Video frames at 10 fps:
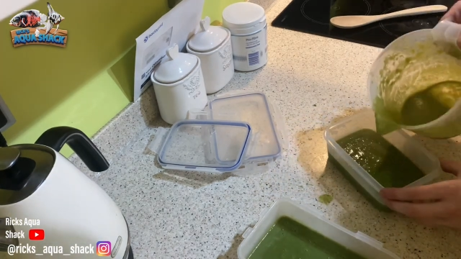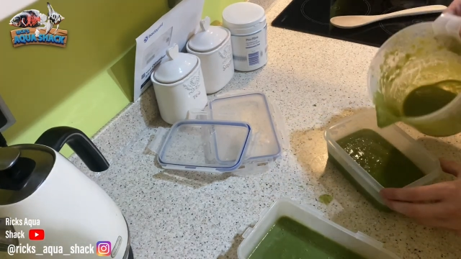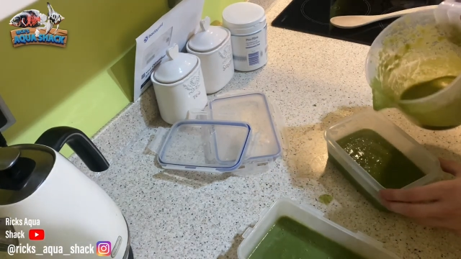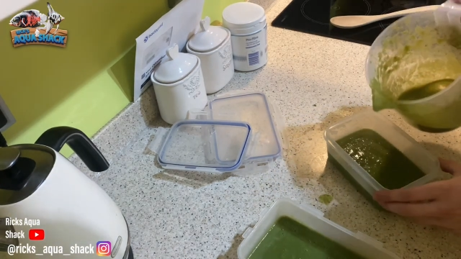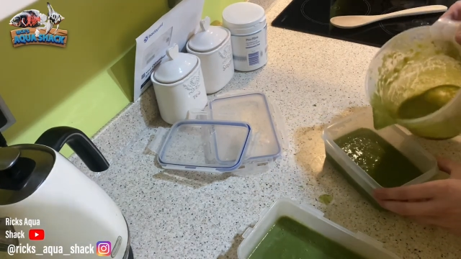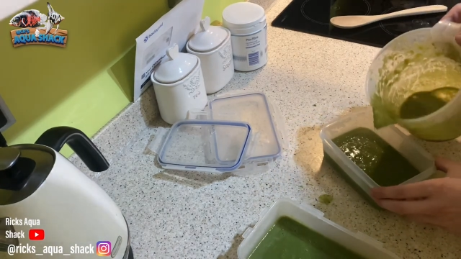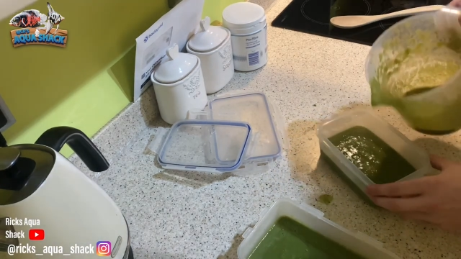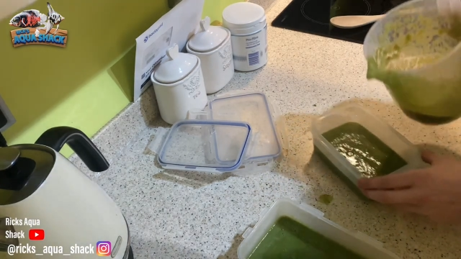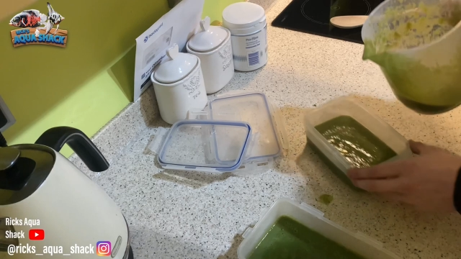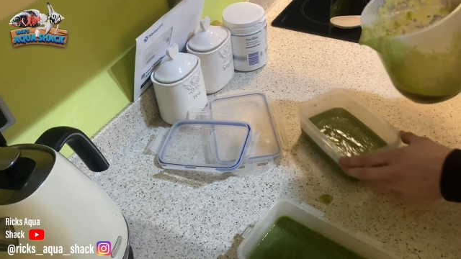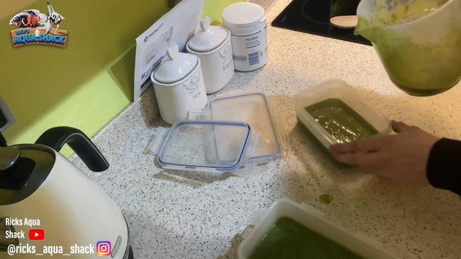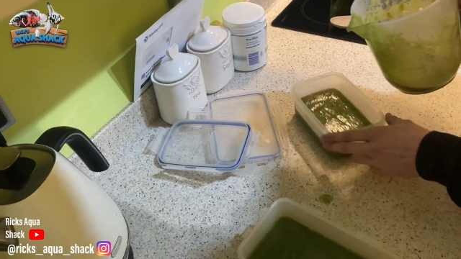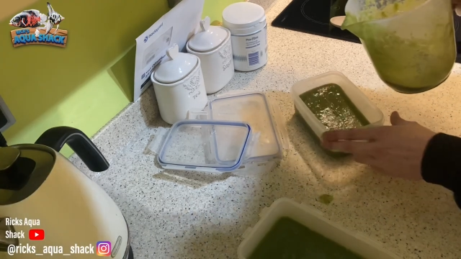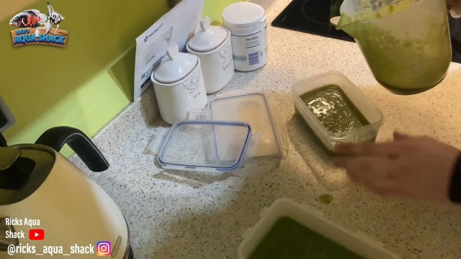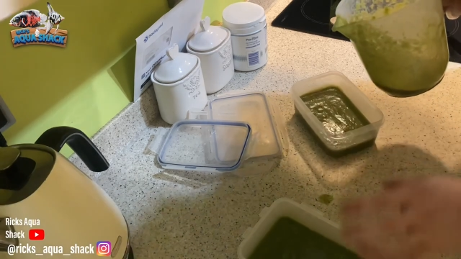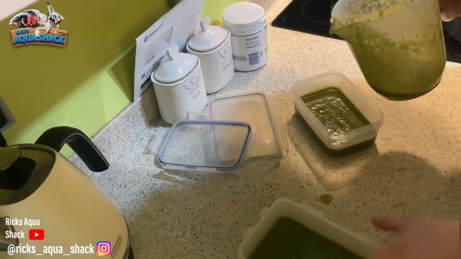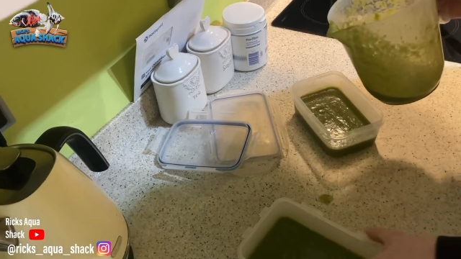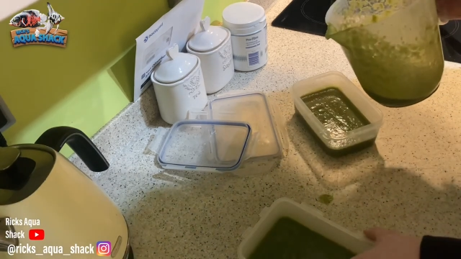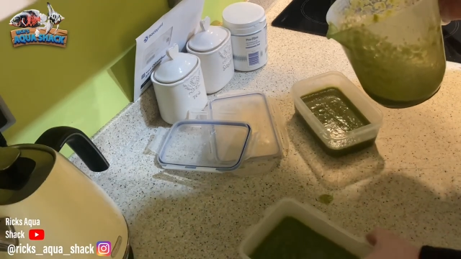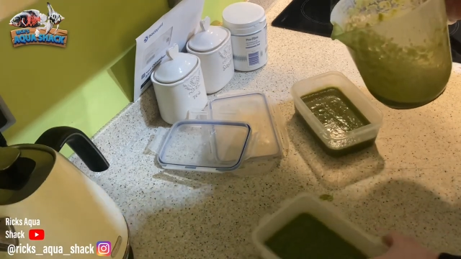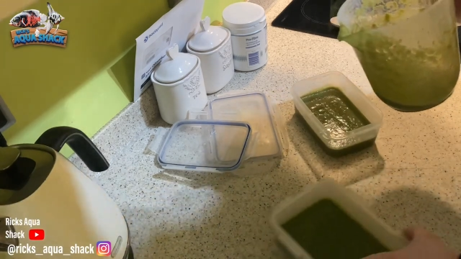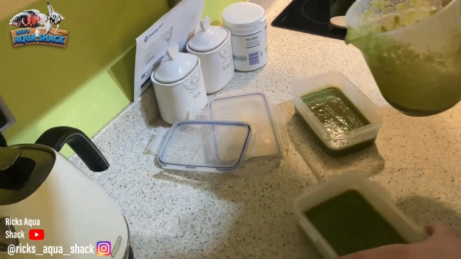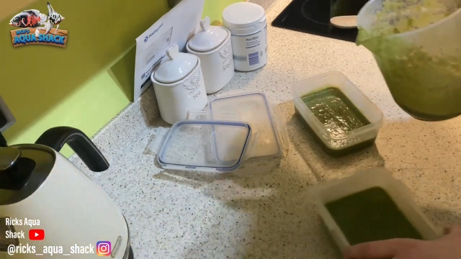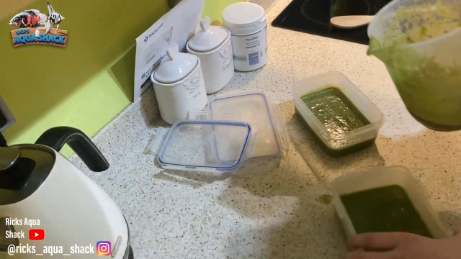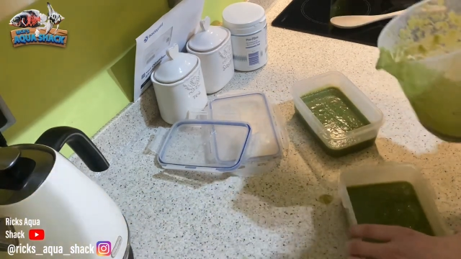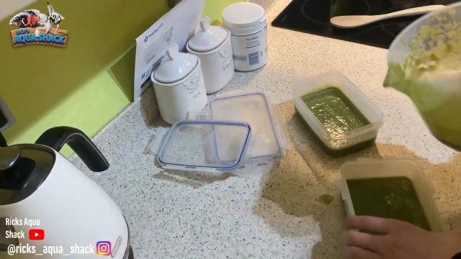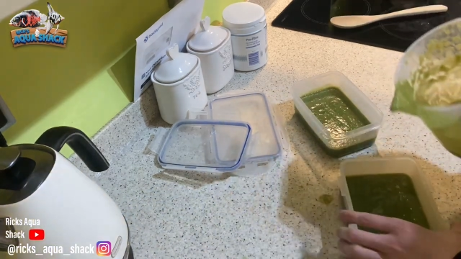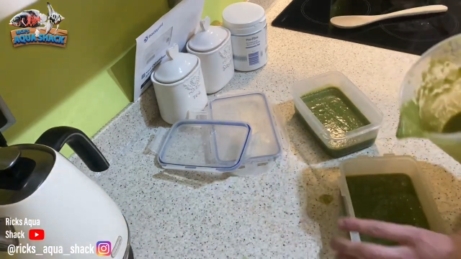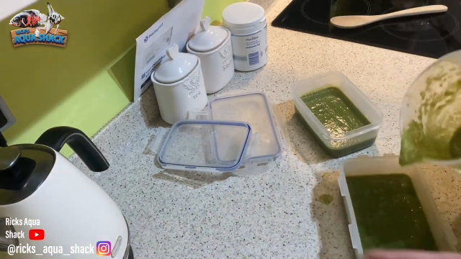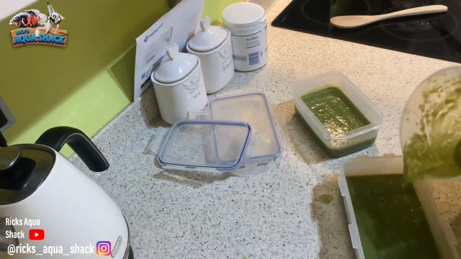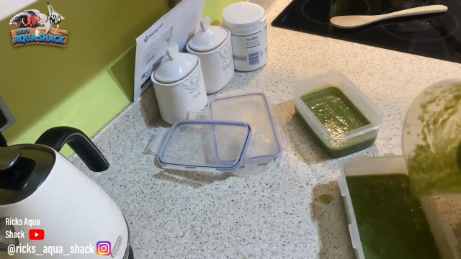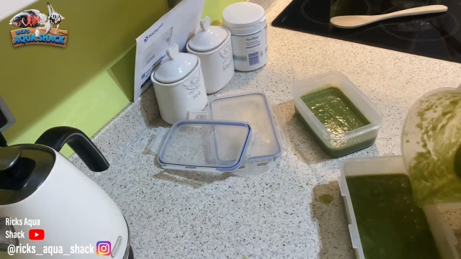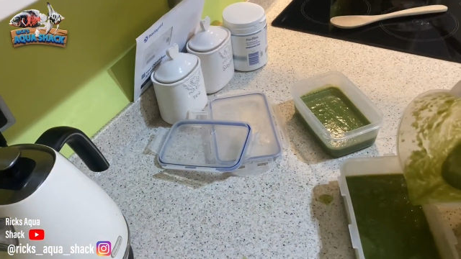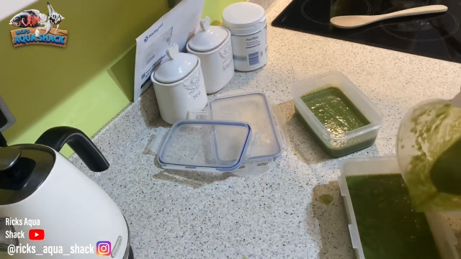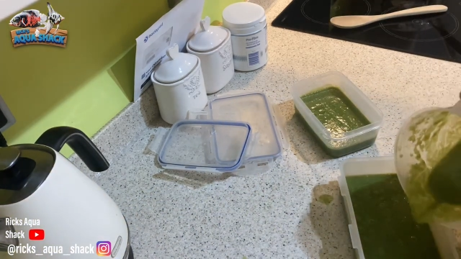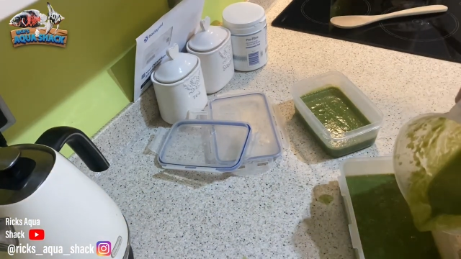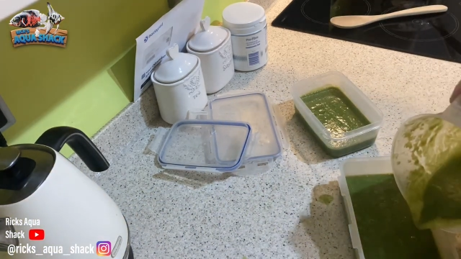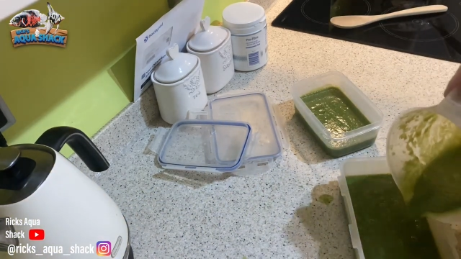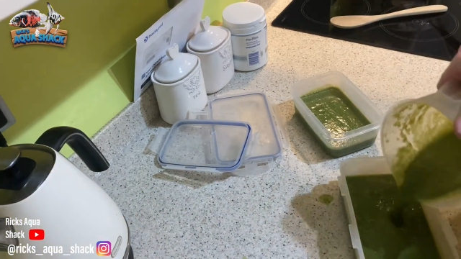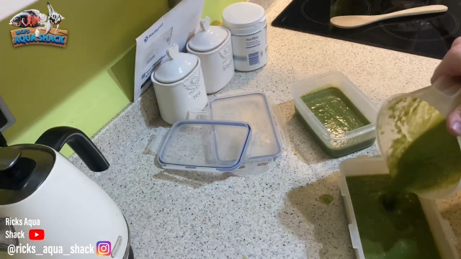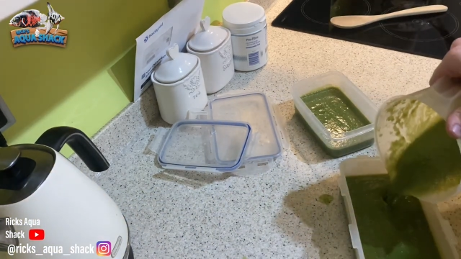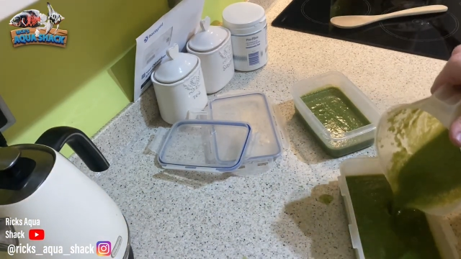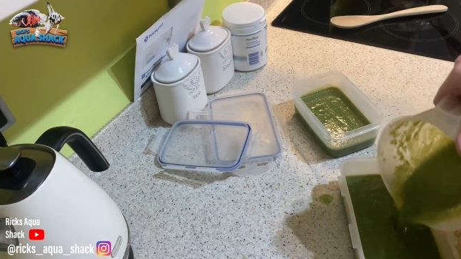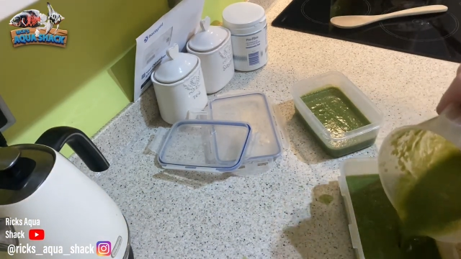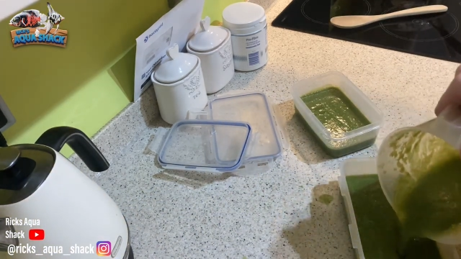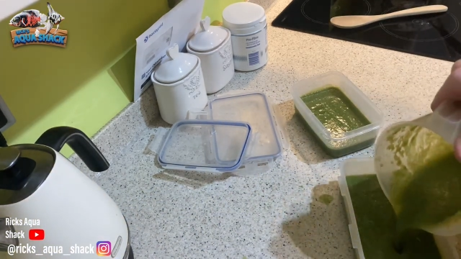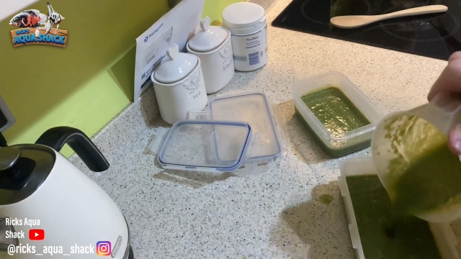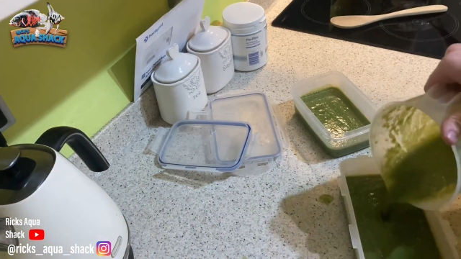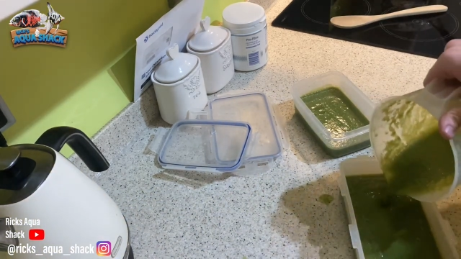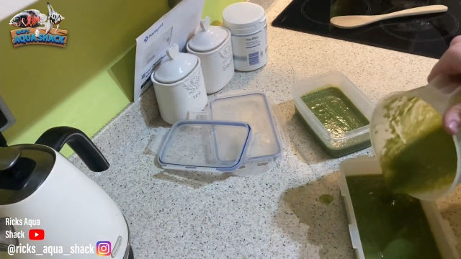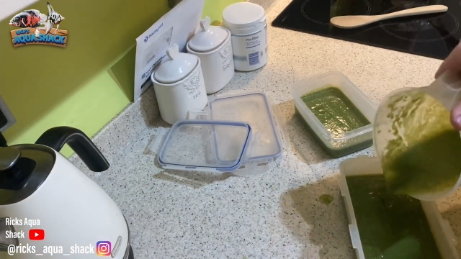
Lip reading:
(no speaker visible)